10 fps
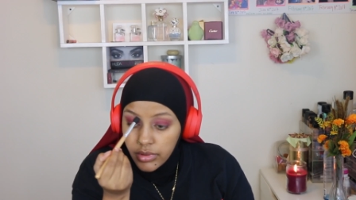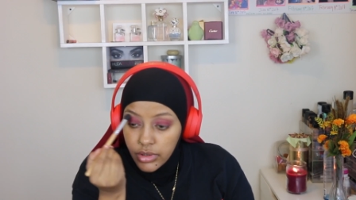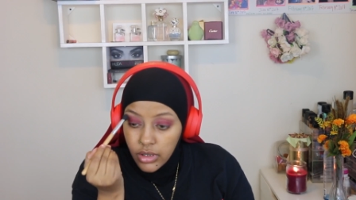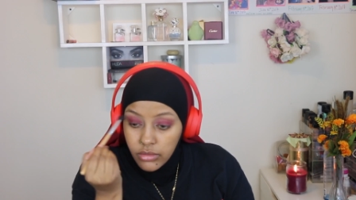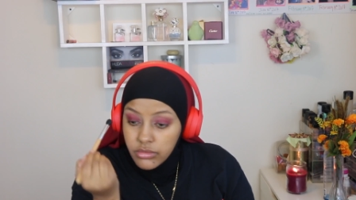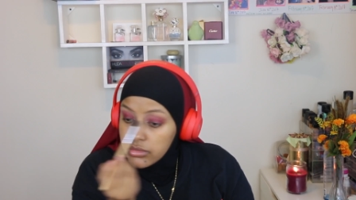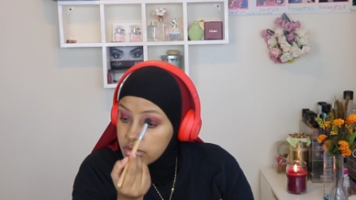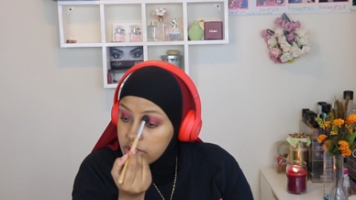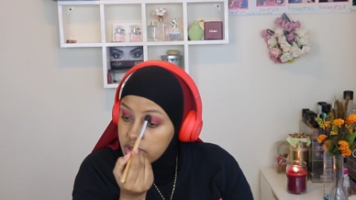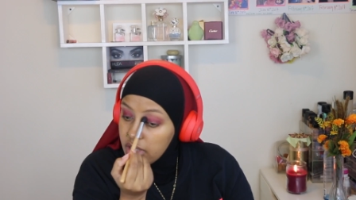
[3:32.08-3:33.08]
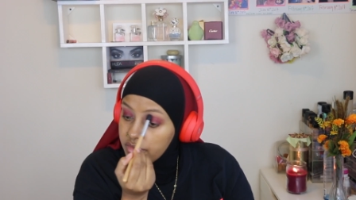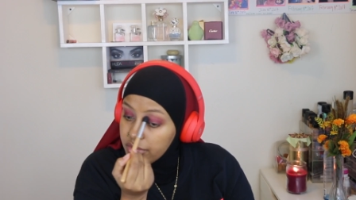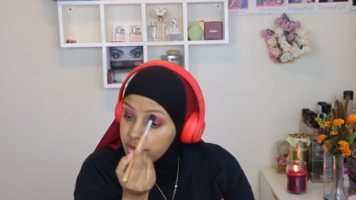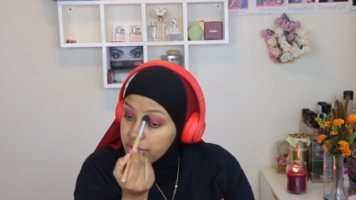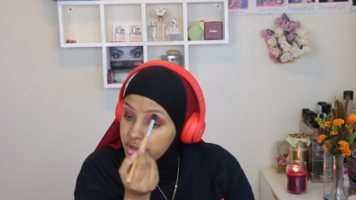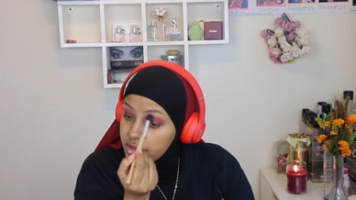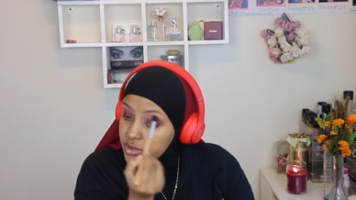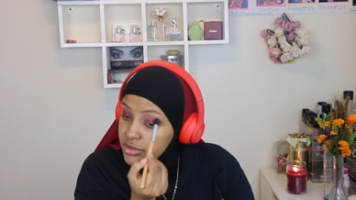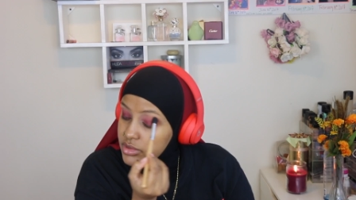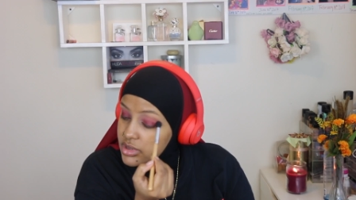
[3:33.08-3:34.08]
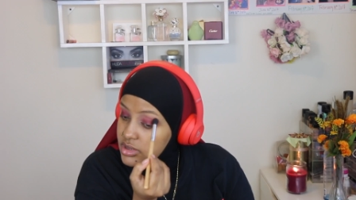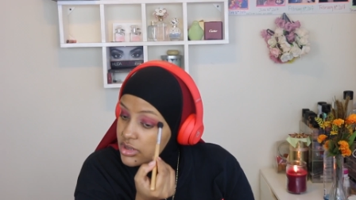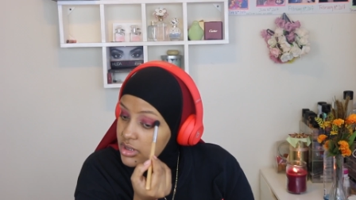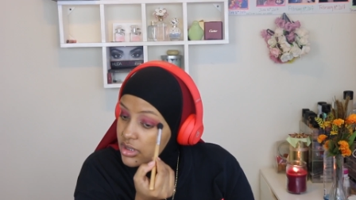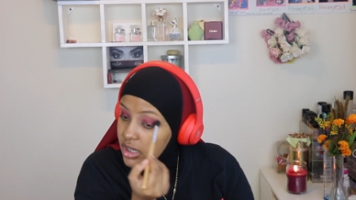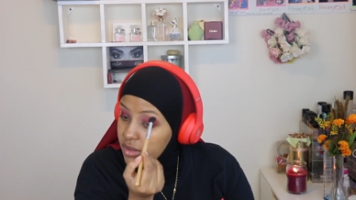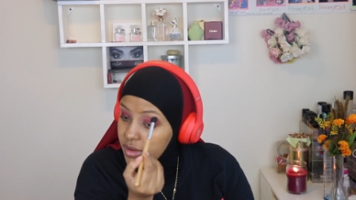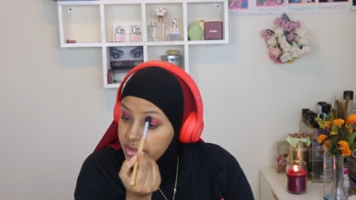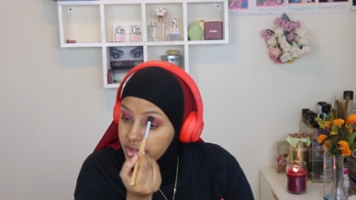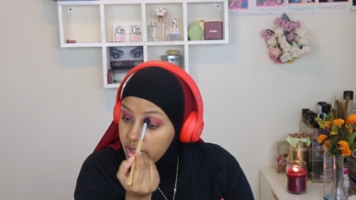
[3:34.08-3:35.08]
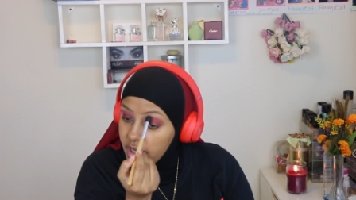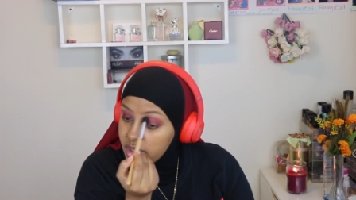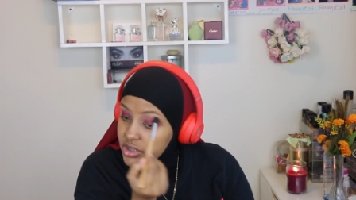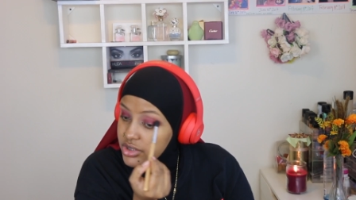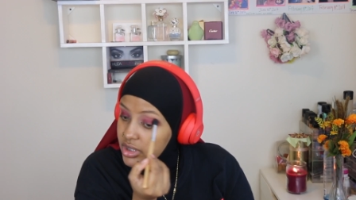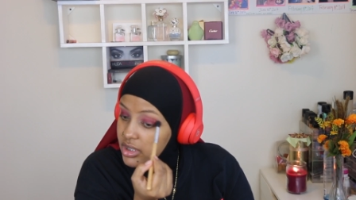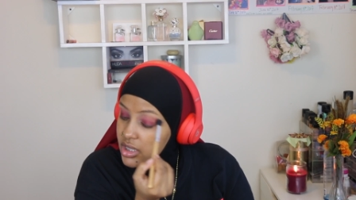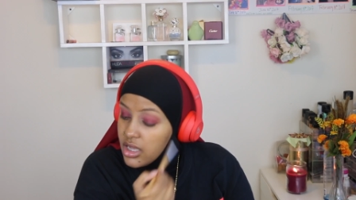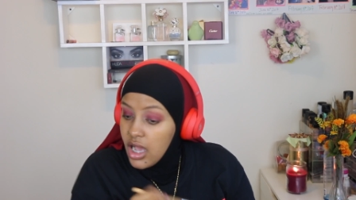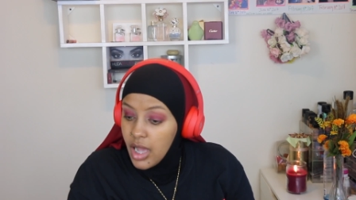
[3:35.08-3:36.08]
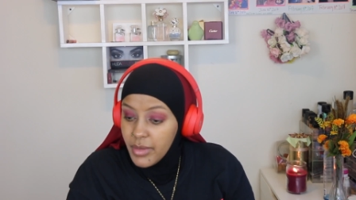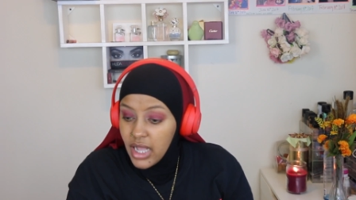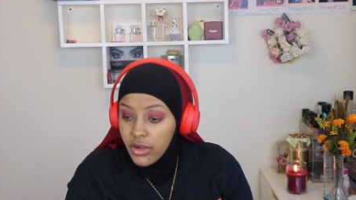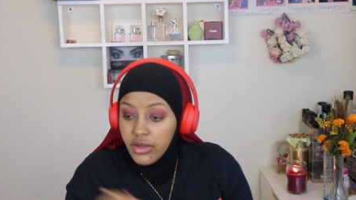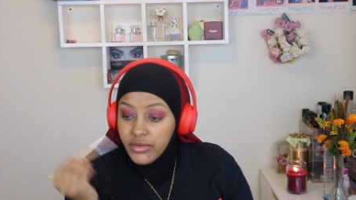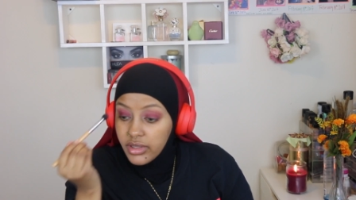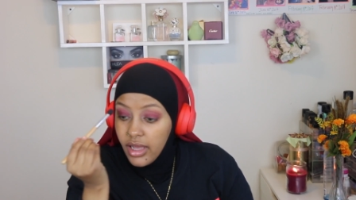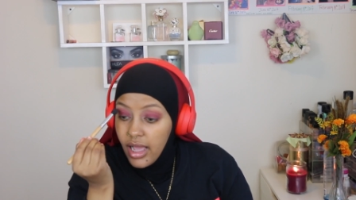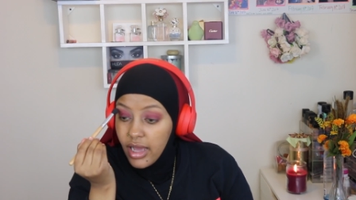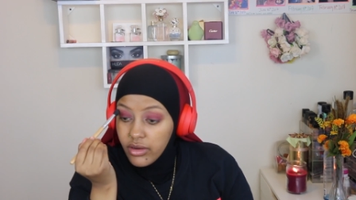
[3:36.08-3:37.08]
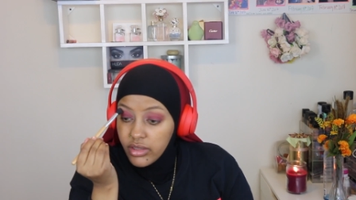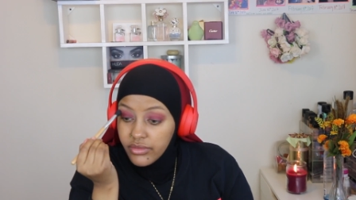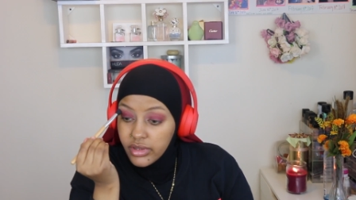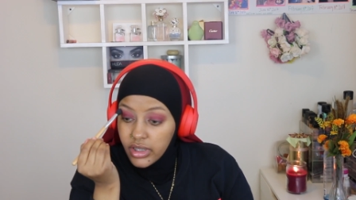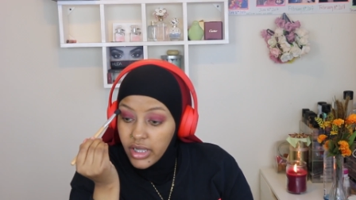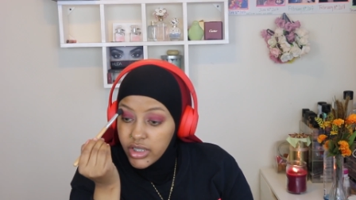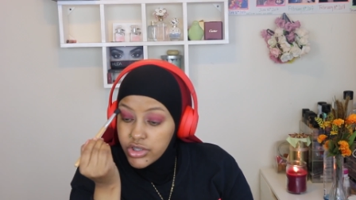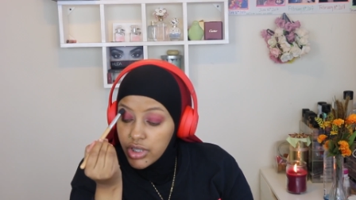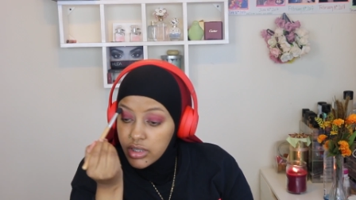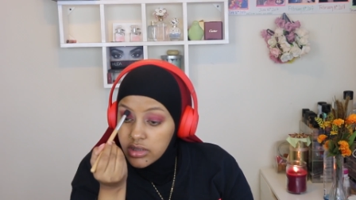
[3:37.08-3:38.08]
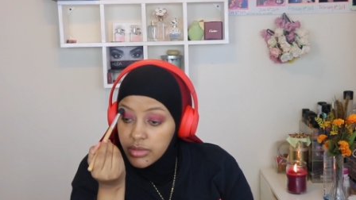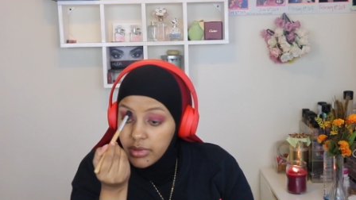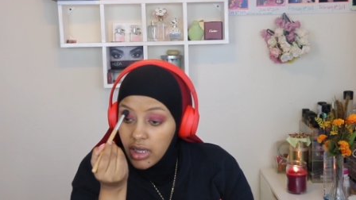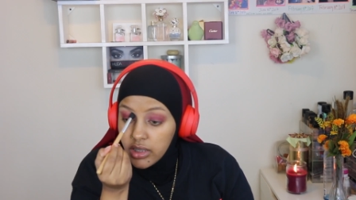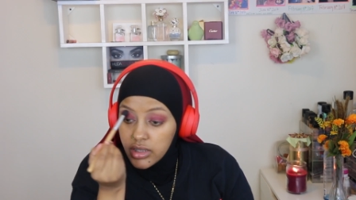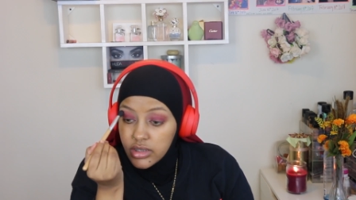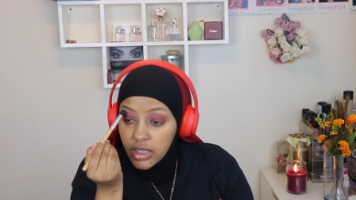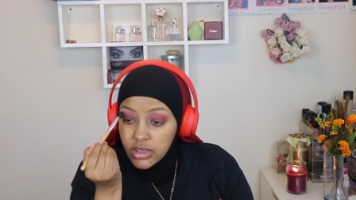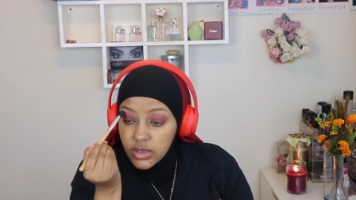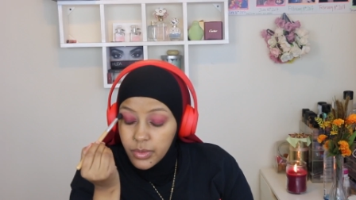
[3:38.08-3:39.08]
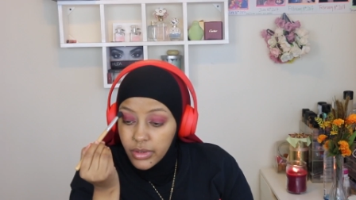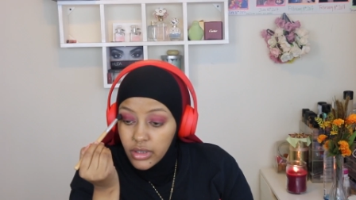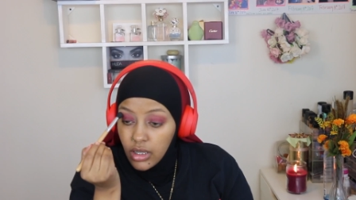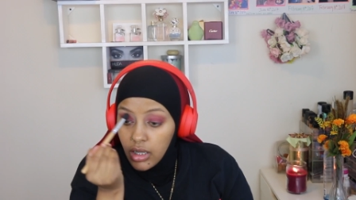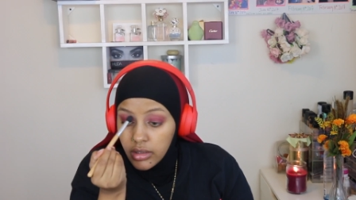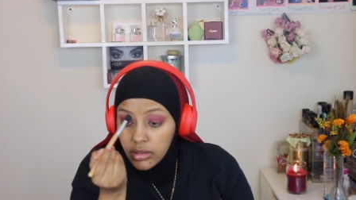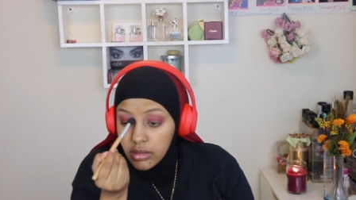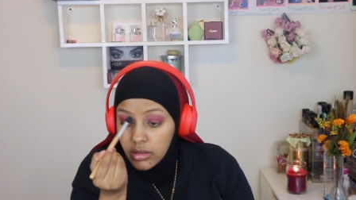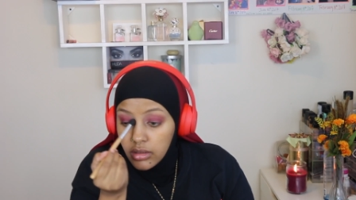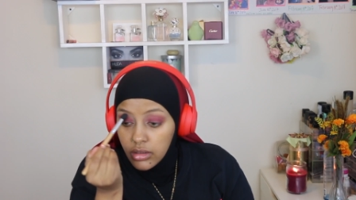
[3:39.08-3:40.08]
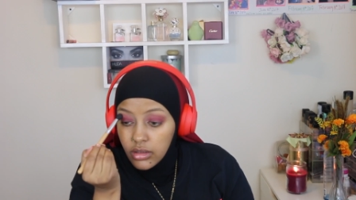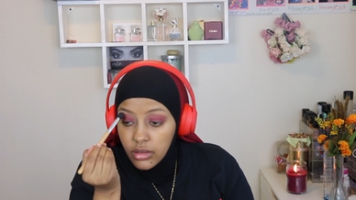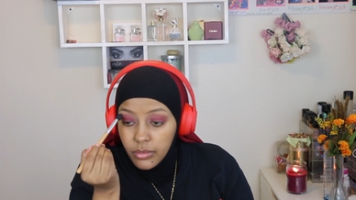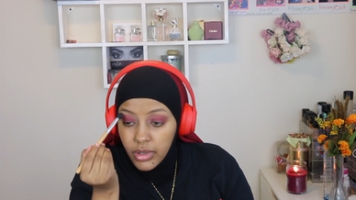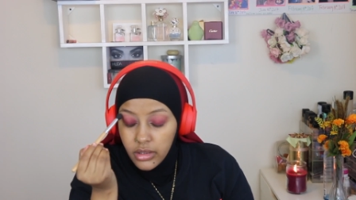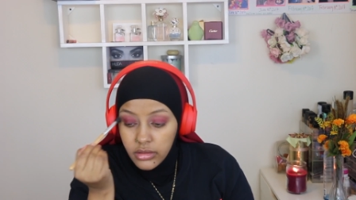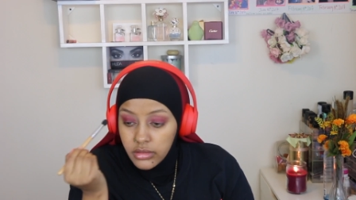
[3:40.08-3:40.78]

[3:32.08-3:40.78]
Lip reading: you know, safe for you to use around your eye and shit. I'm not going to lie, I don't even think I checked, to be honest. I just put it on. But